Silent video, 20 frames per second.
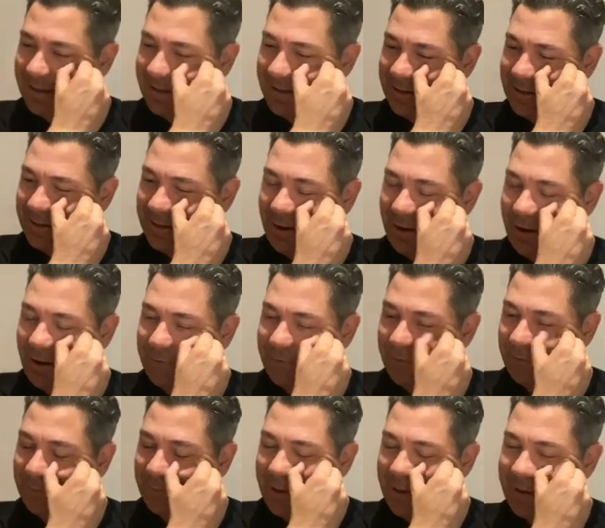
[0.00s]
guy
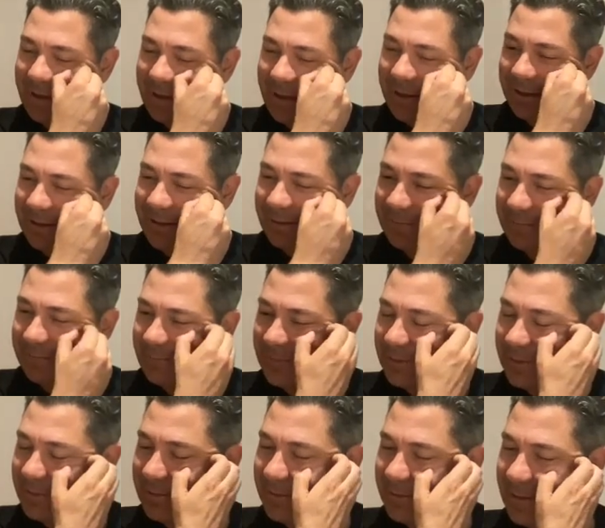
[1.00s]
from
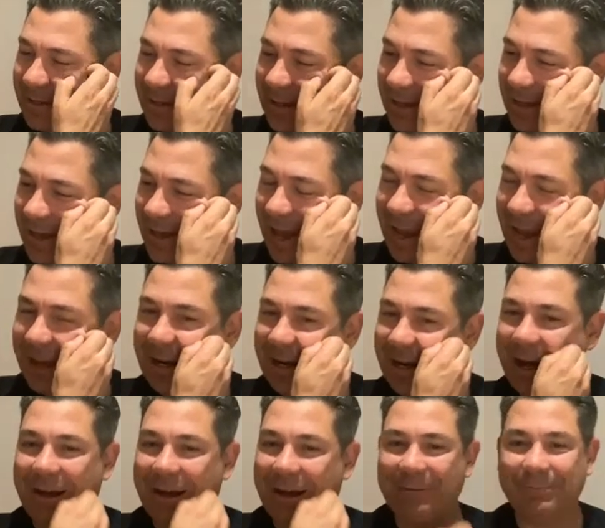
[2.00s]

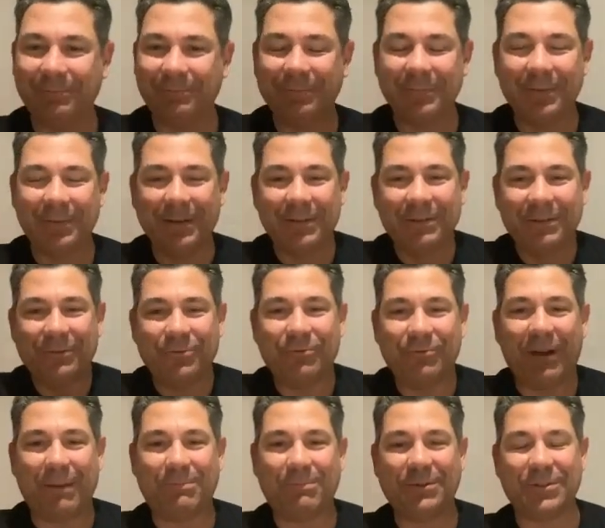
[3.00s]
A&R
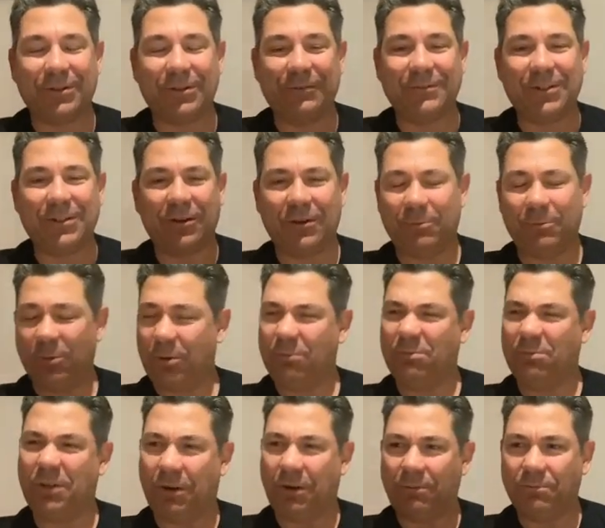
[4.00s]
rep sort of telling him, well,
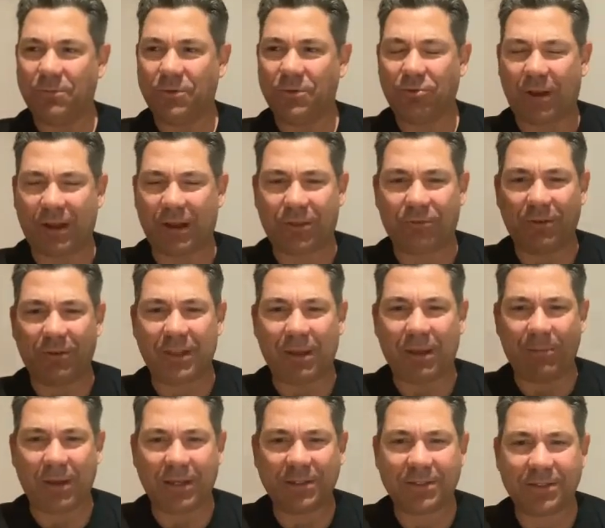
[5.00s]
track 3,
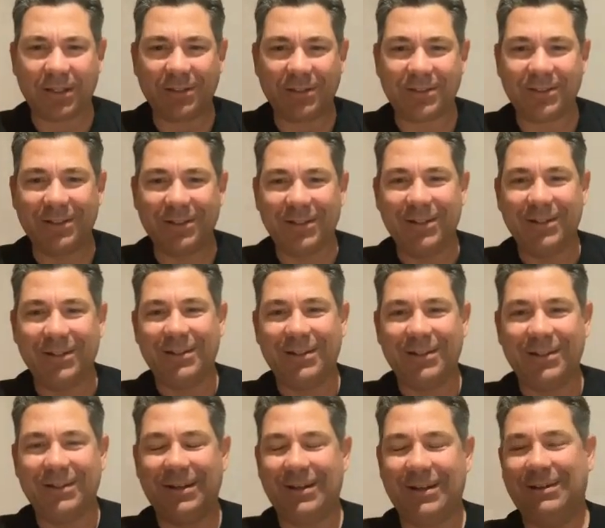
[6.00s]
that makes sense.
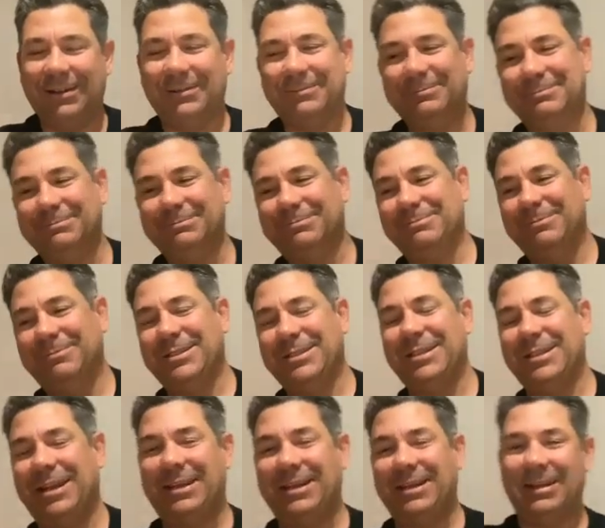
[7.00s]
As
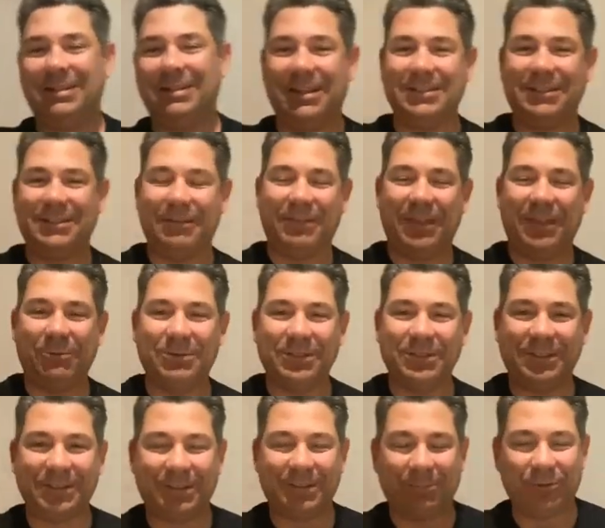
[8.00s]
if there
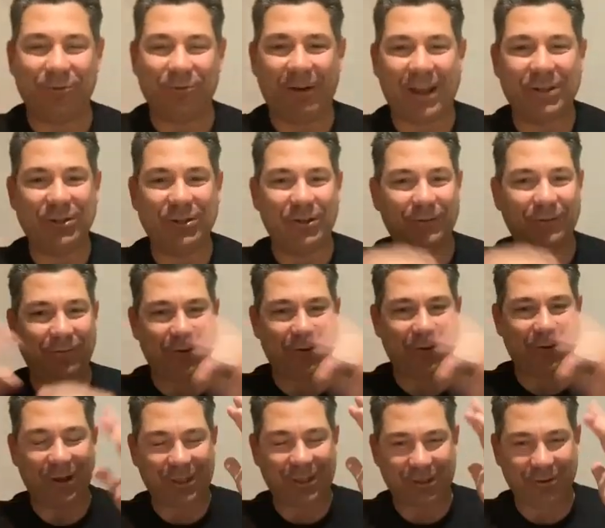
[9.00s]
was some grand
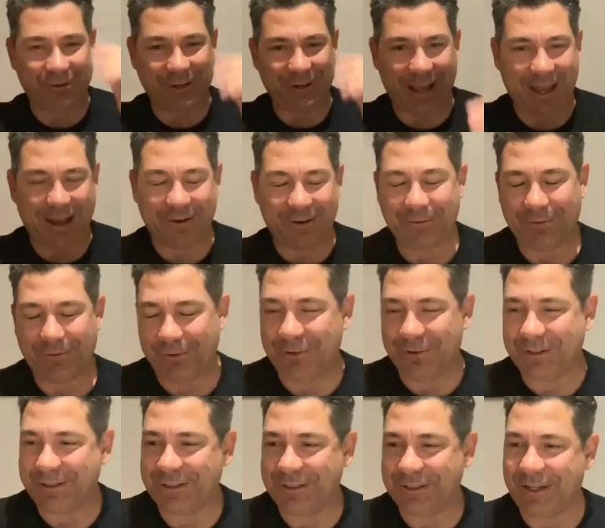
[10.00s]
unifying theory to how all
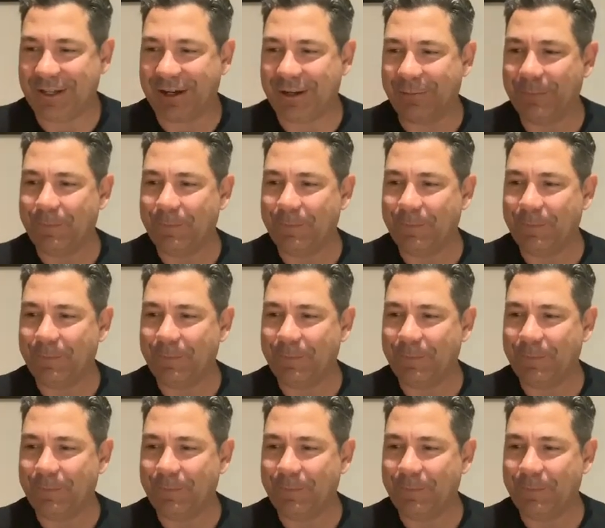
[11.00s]
this is done.